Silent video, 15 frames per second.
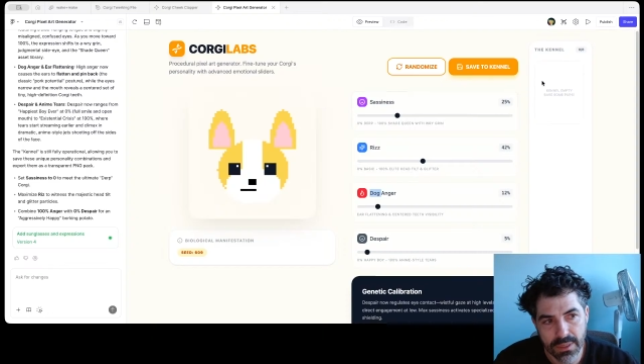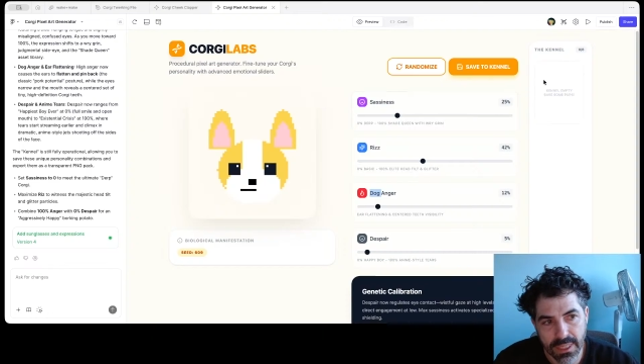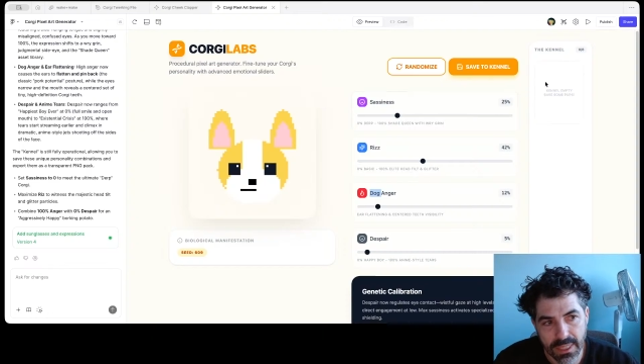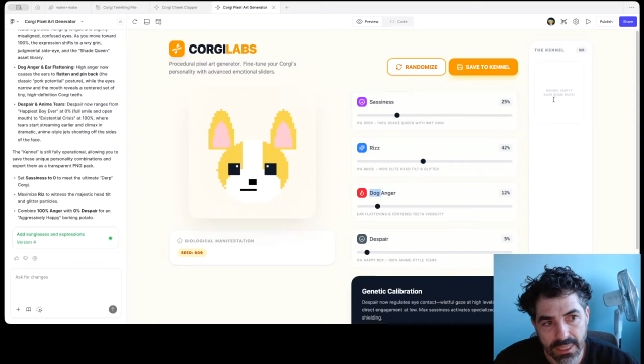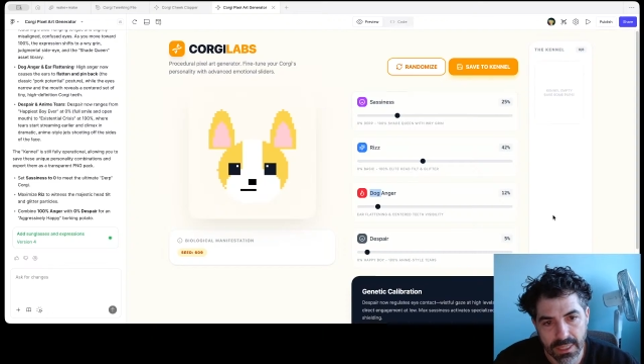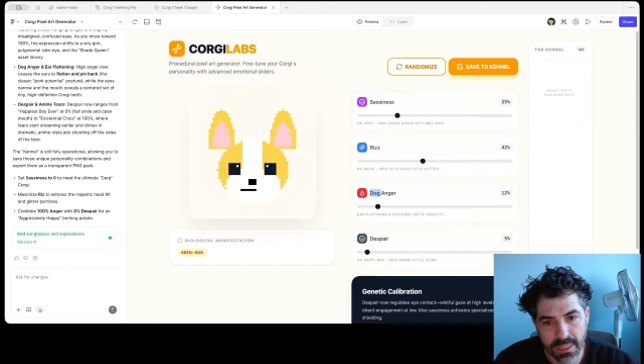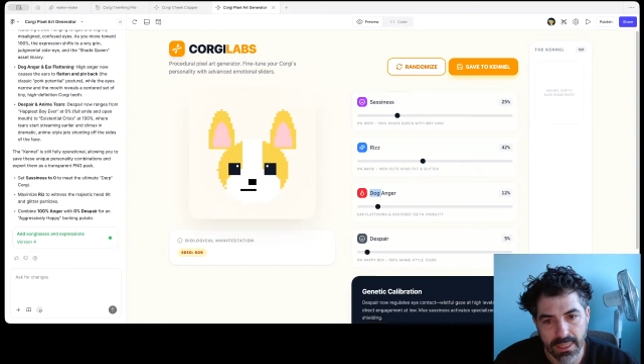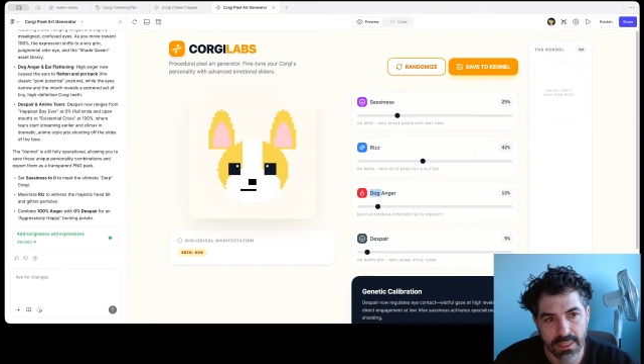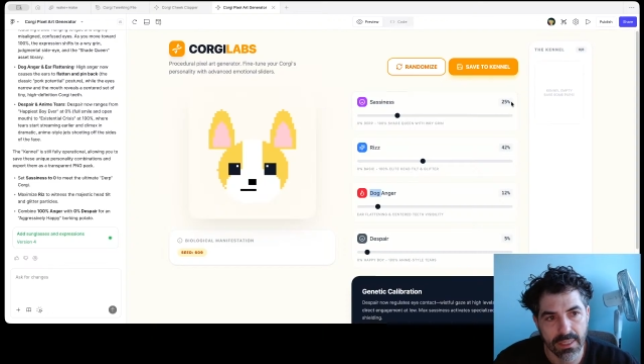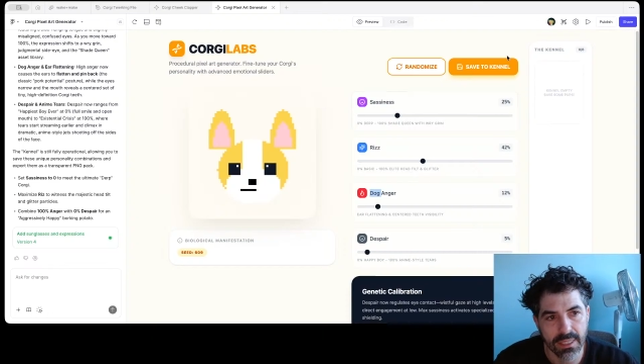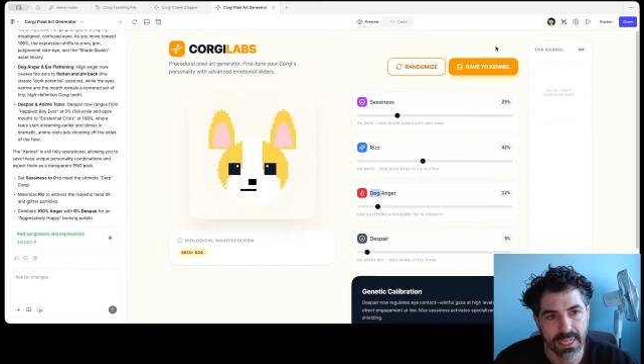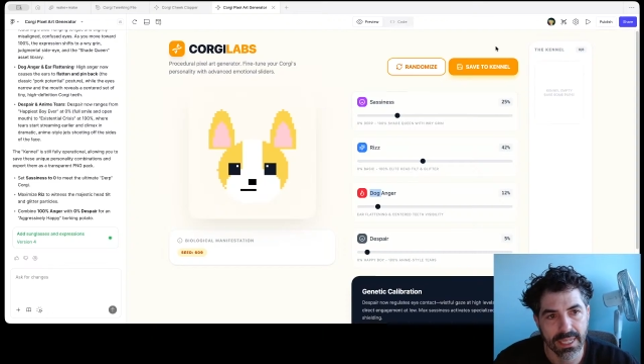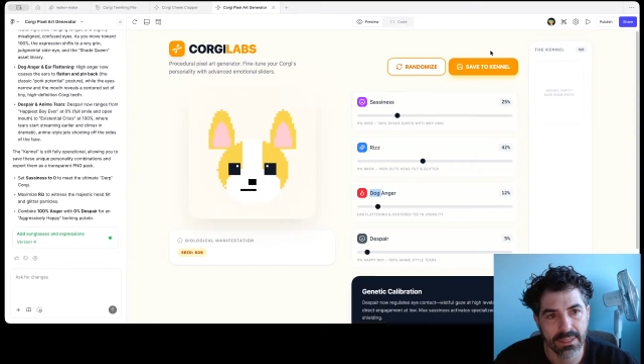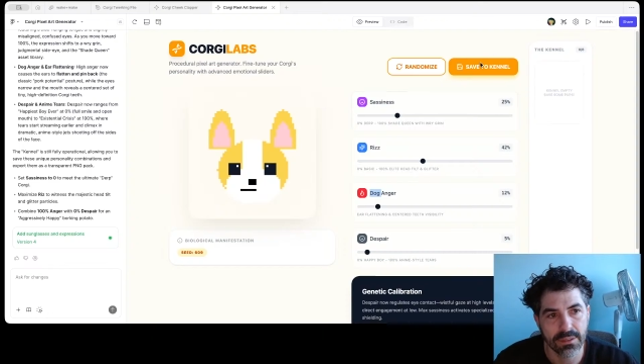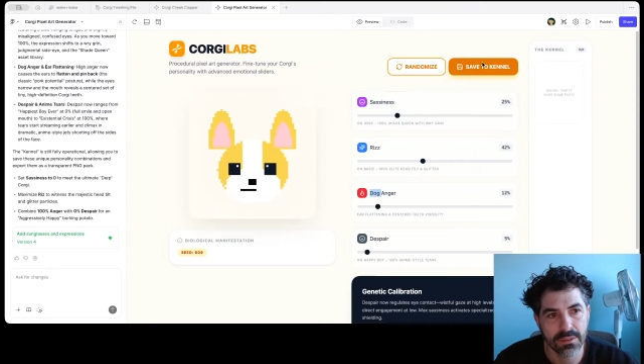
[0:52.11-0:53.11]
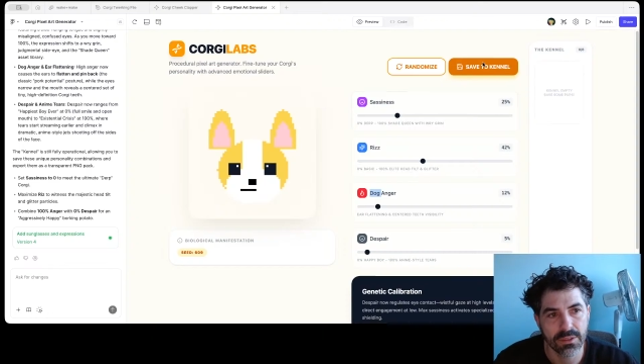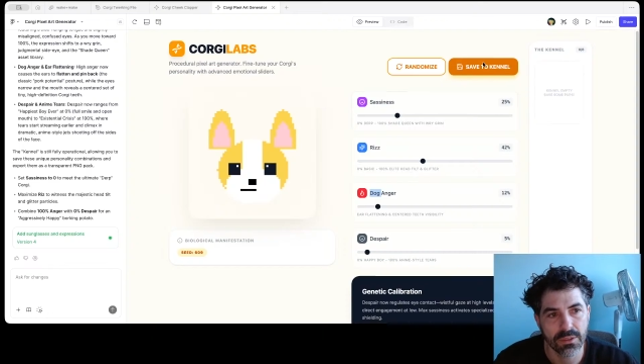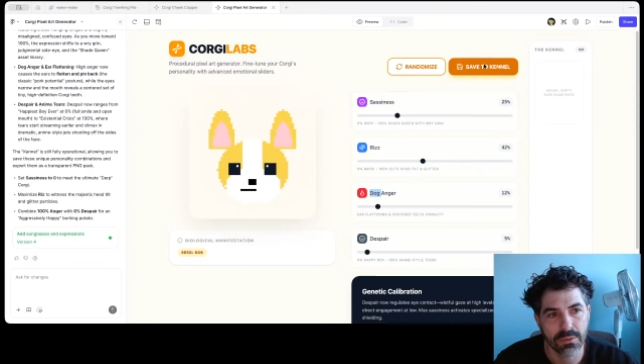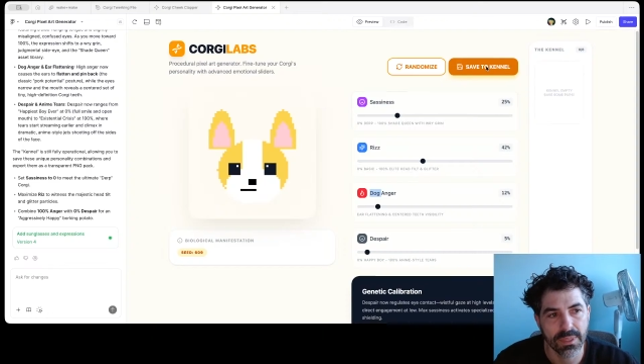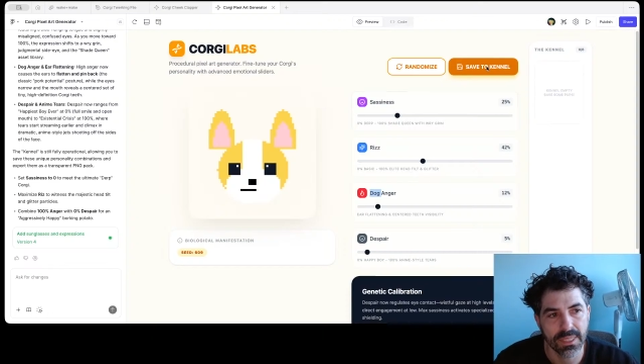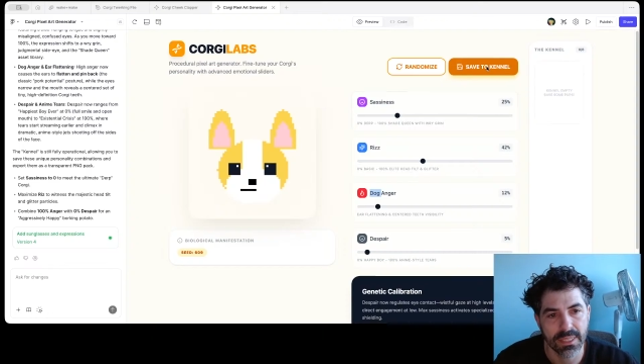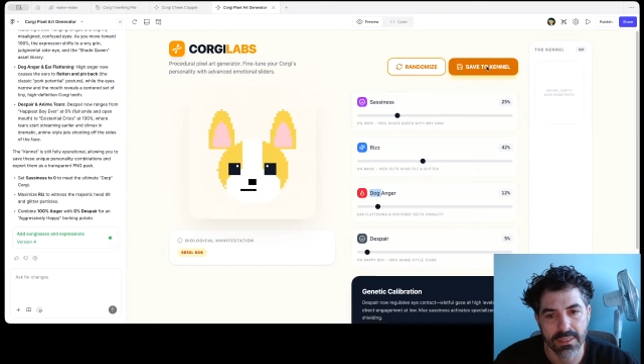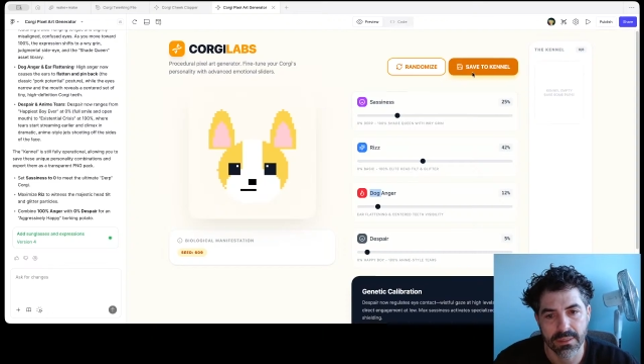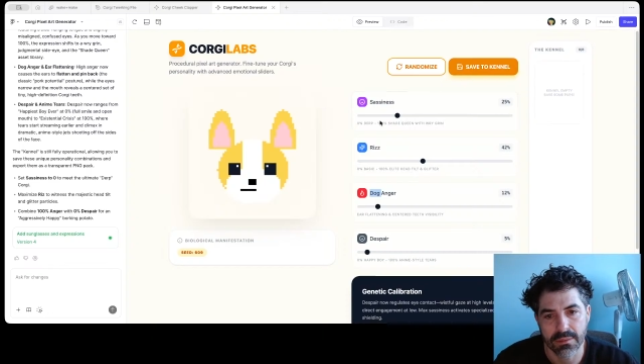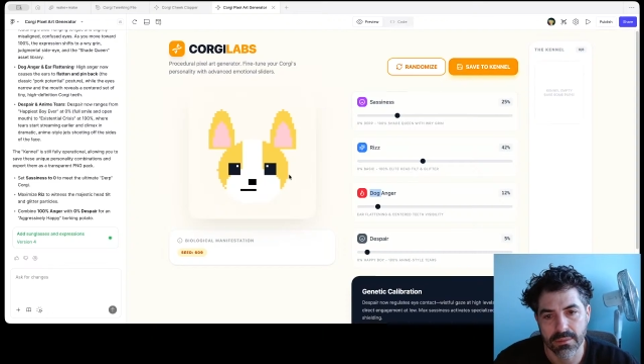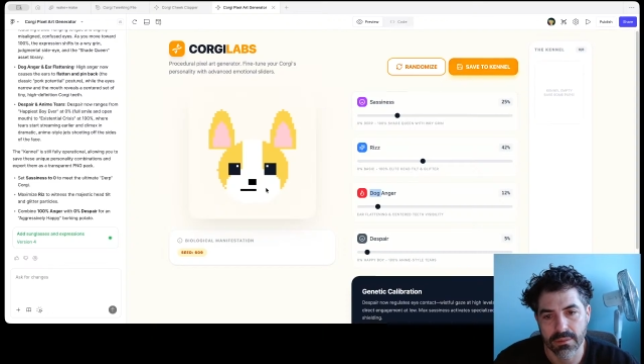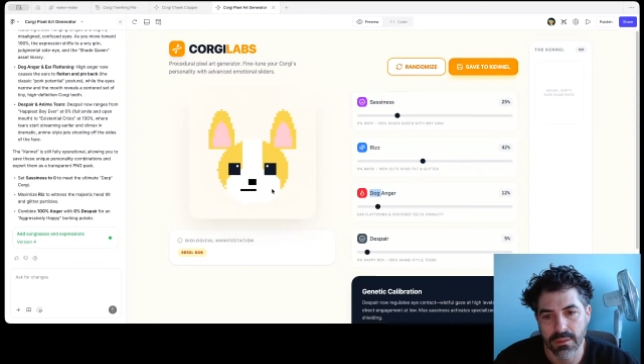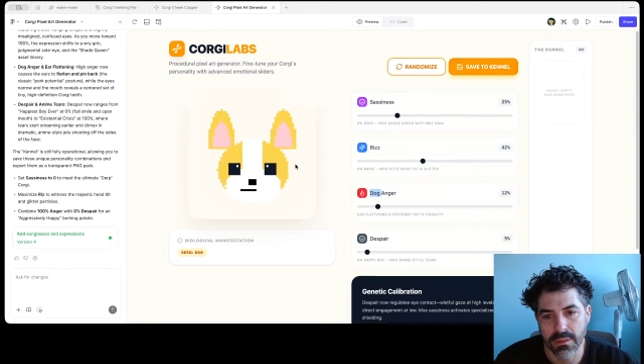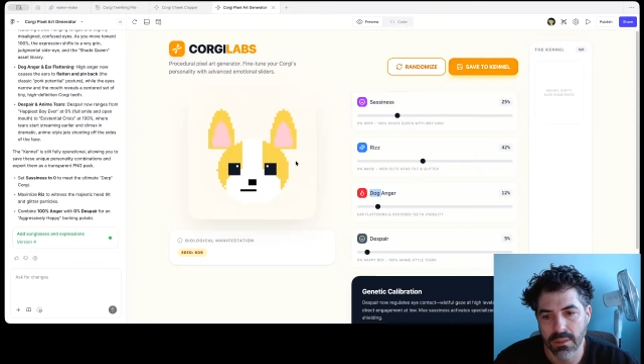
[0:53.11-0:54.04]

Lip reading: a kennel so we can